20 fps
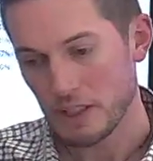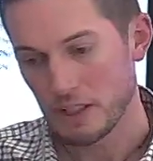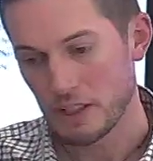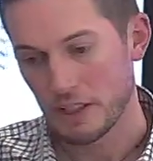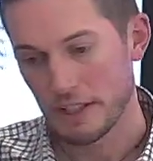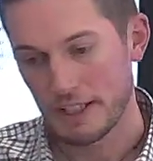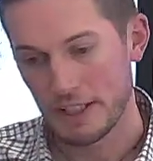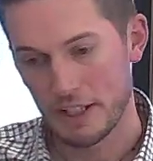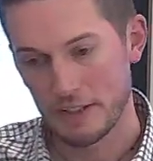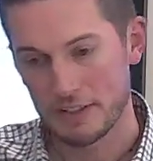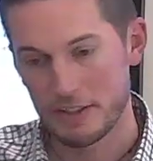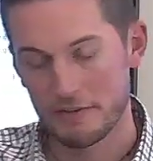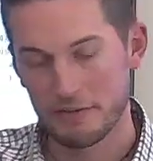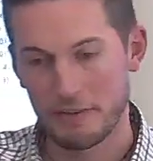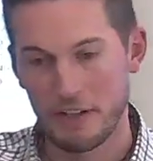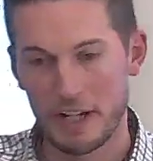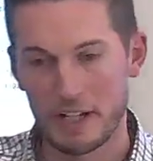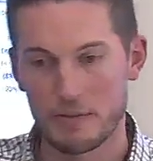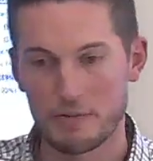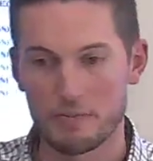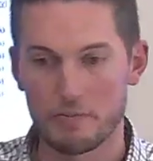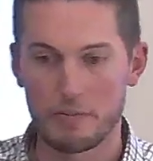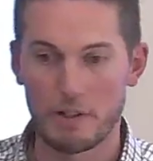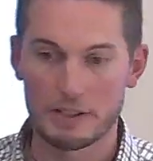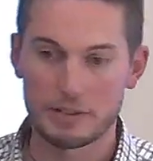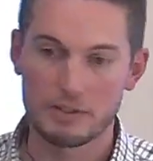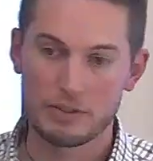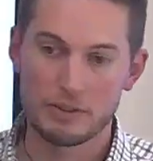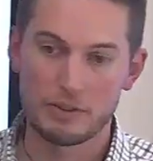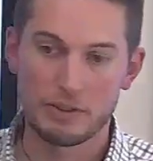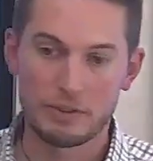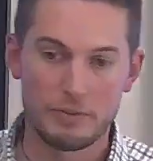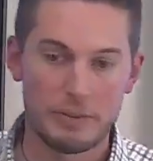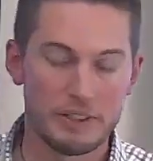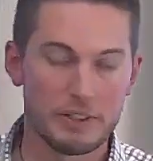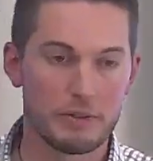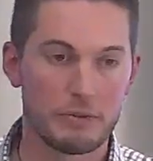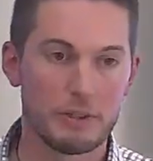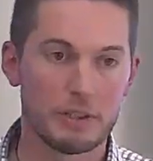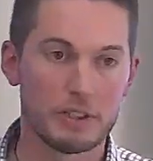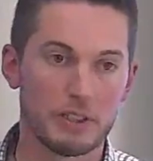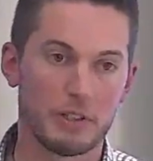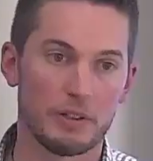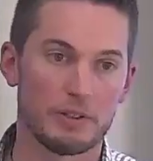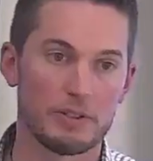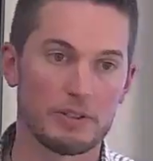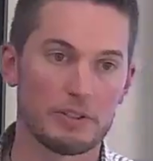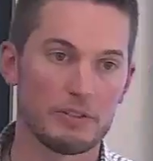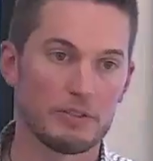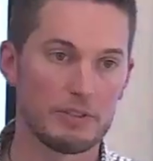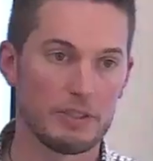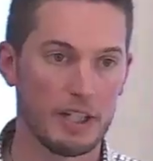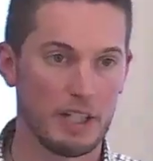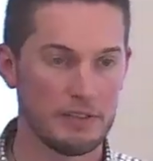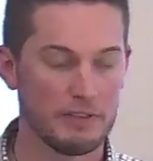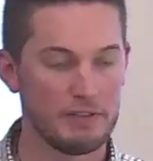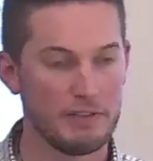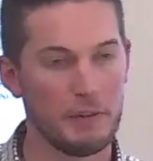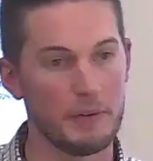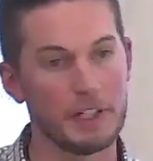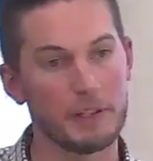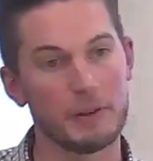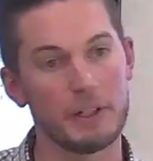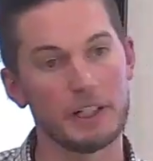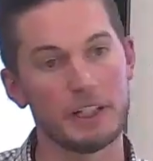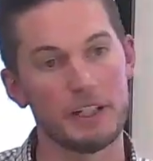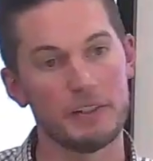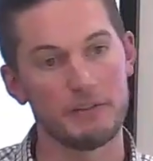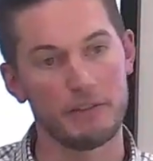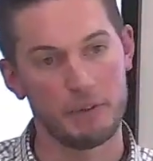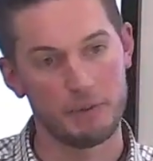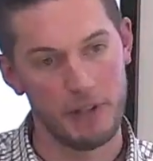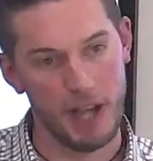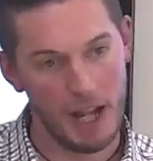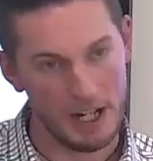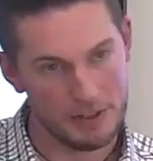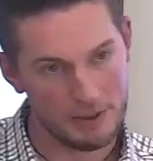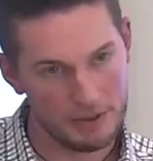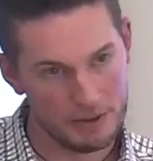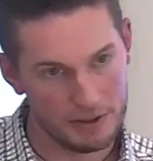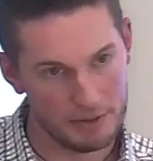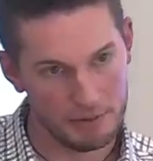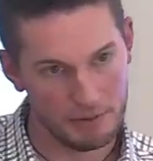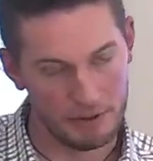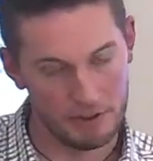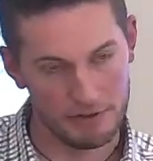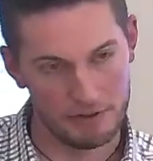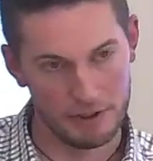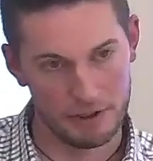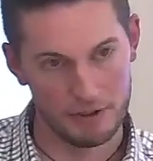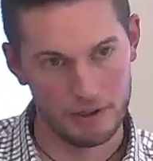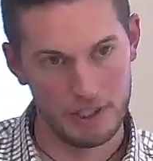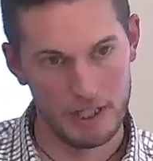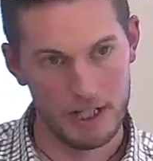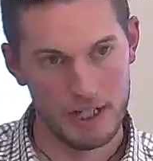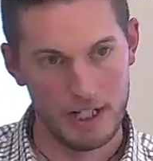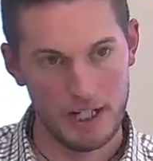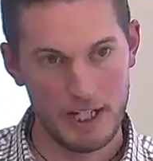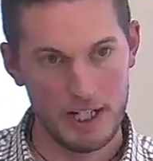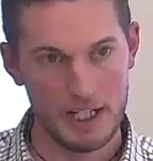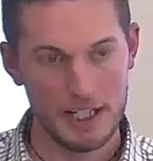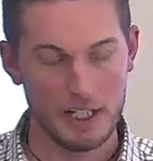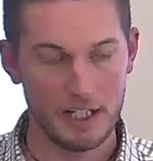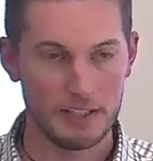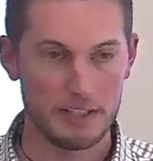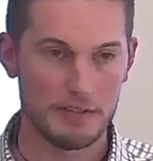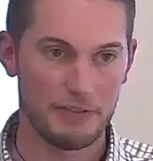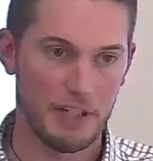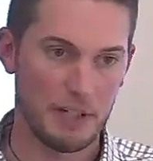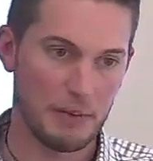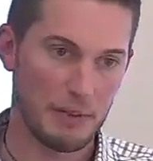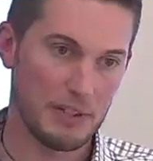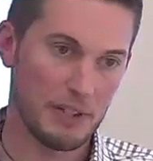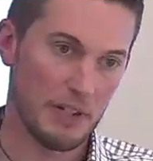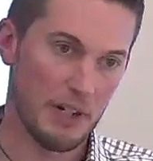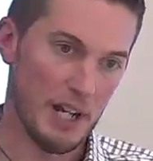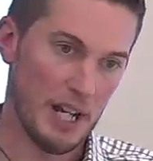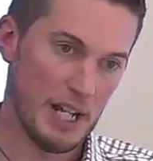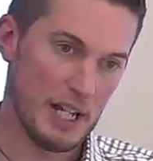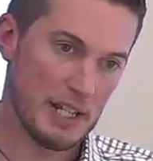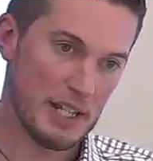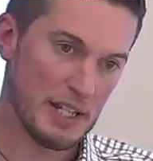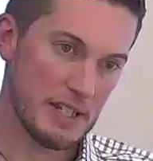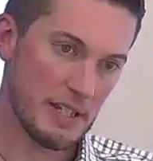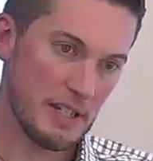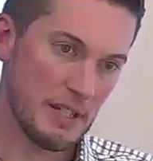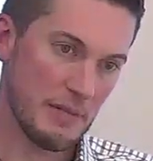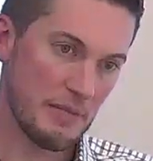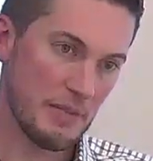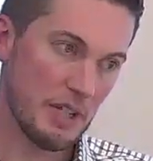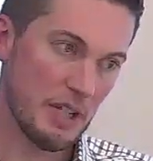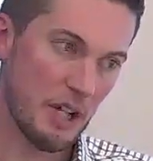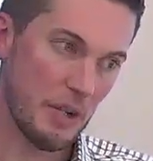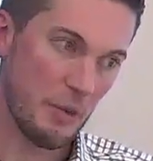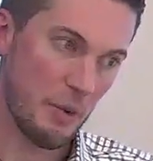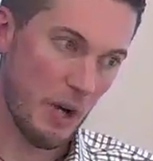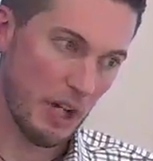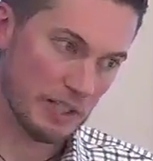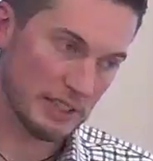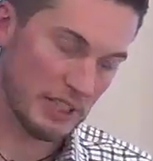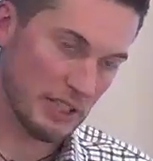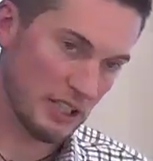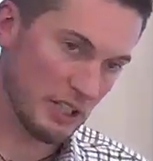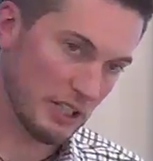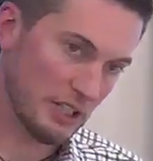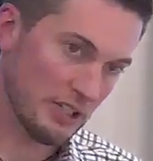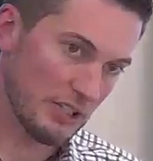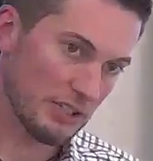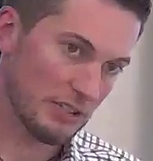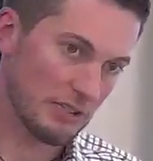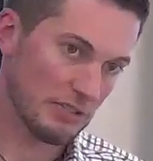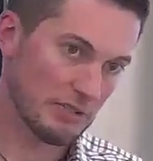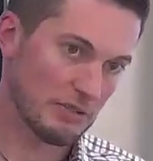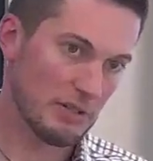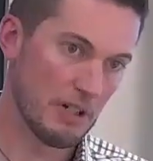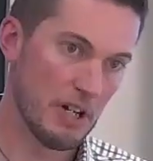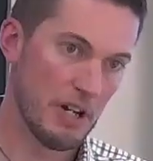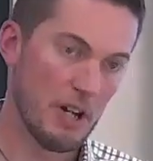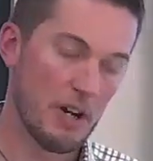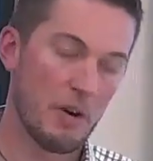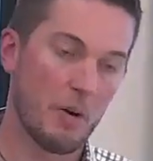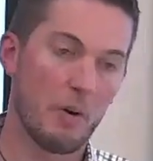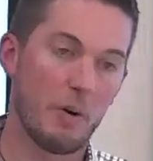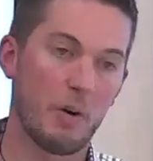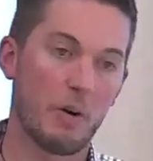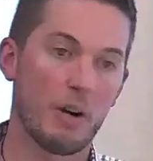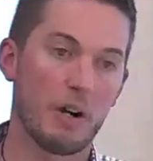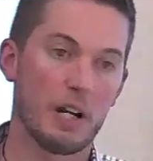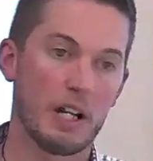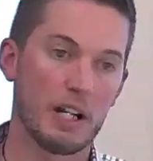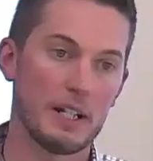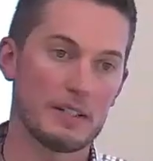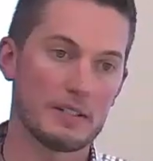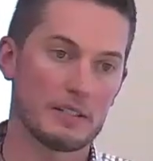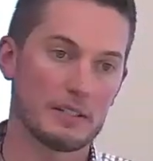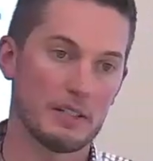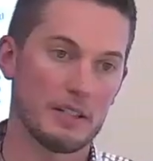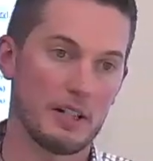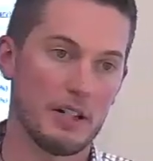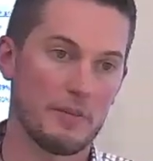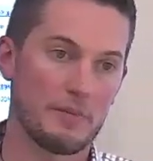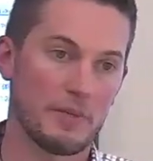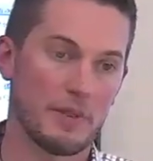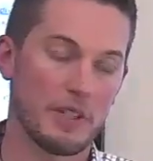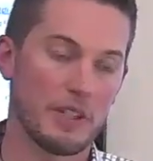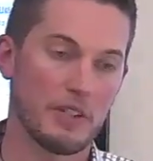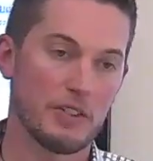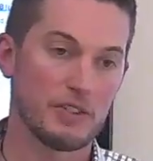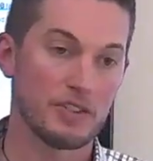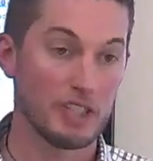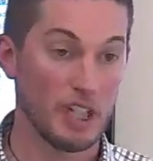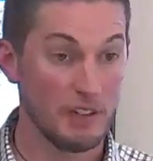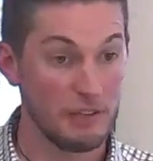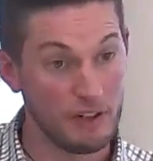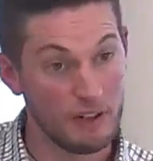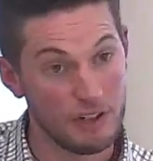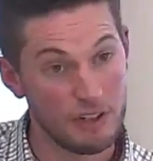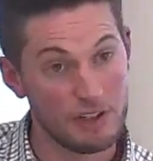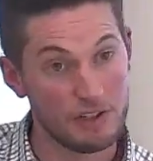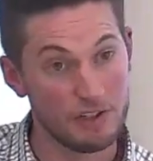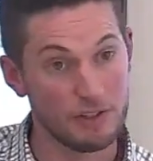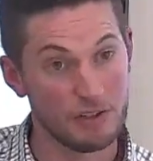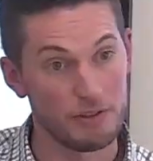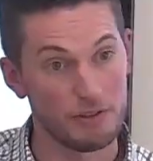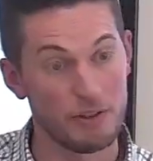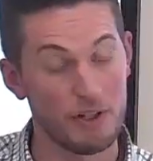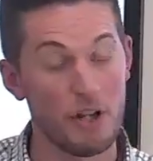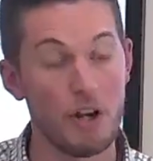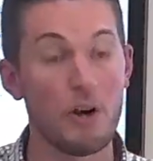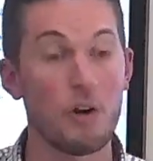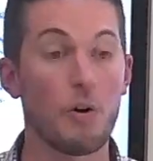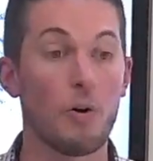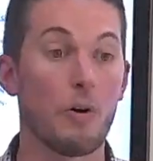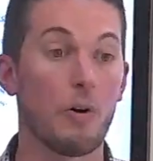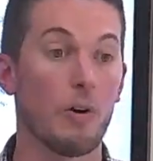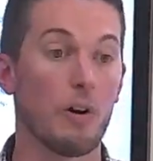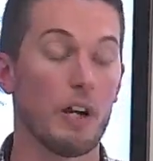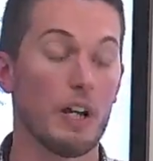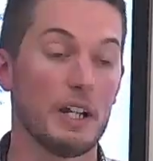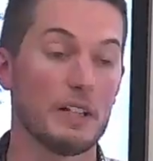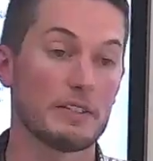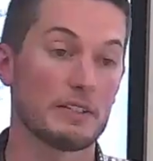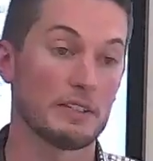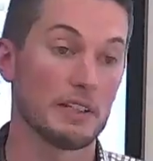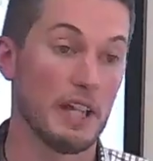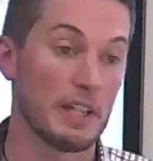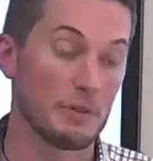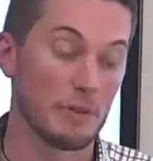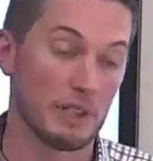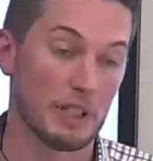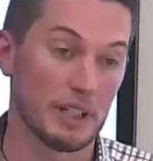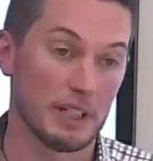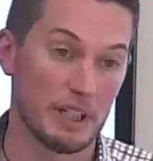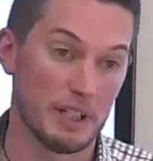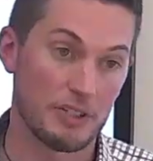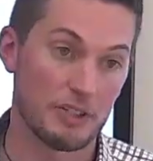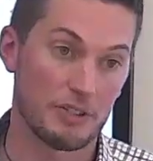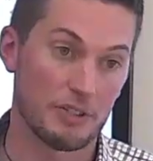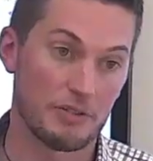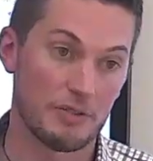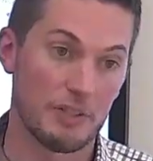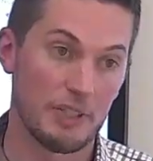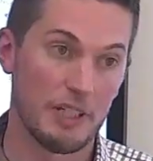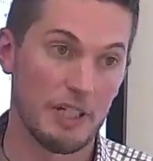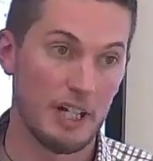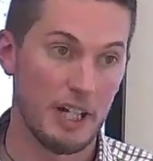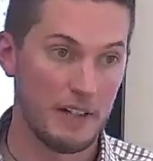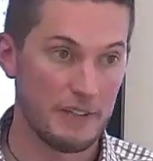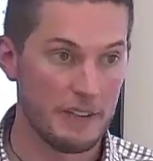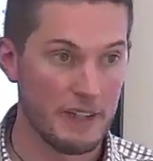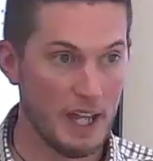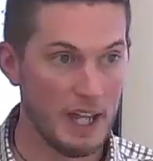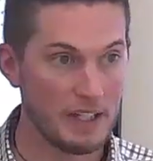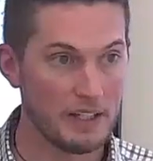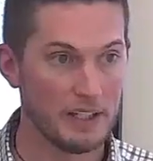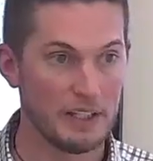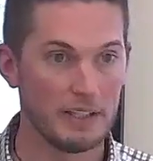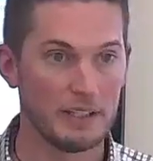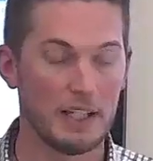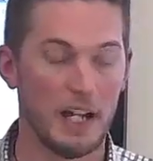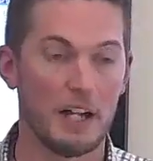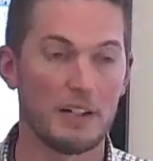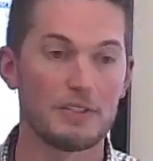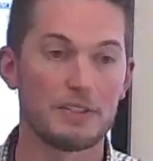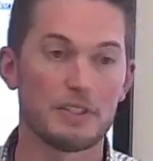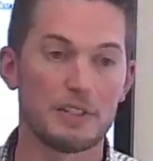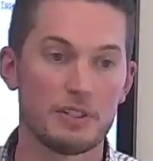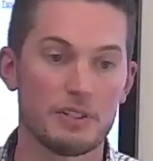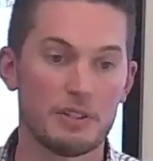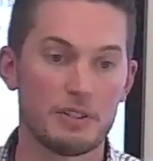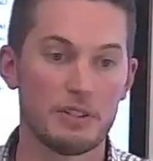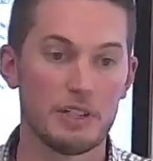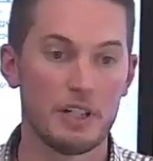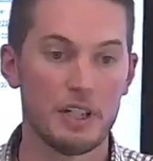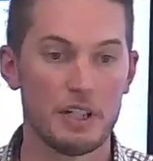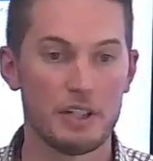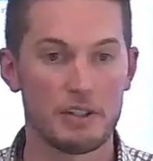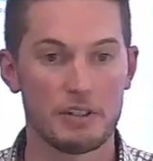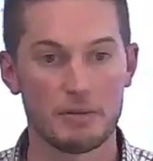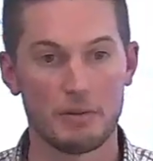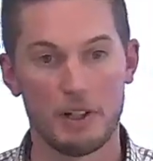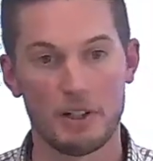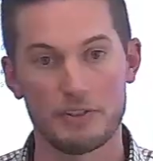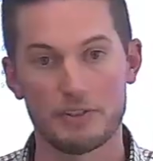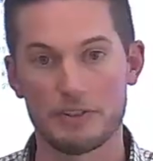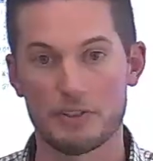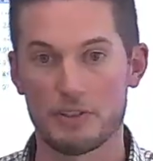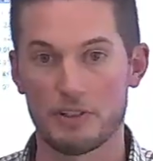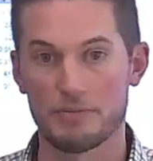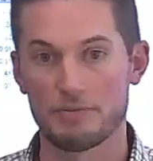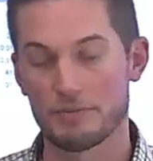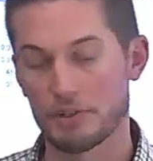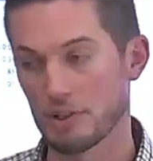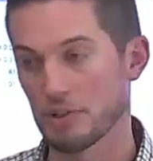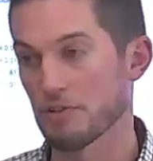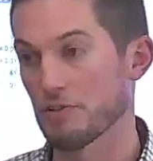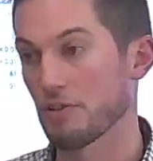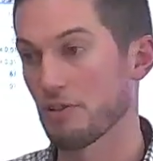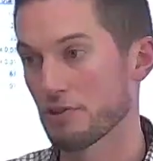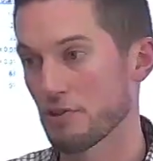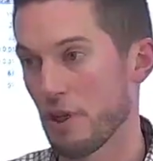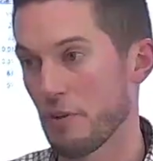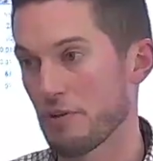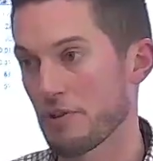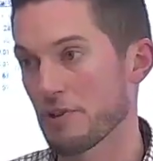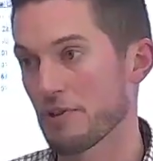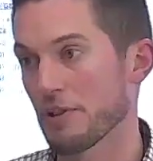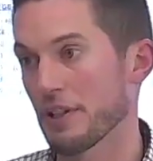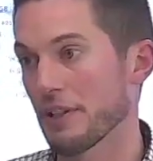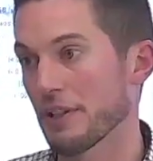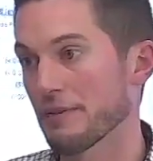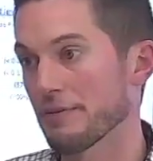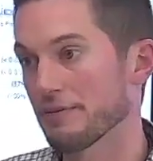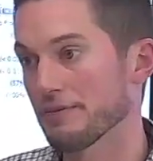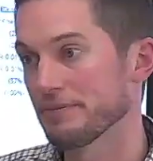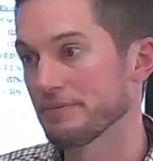identify what could be the cause, you can very quickly, from the end-user point of view, identify whether it's a workstation issue or it's server issue or it's a networking issue. And then it guides you towards your troubleshooting.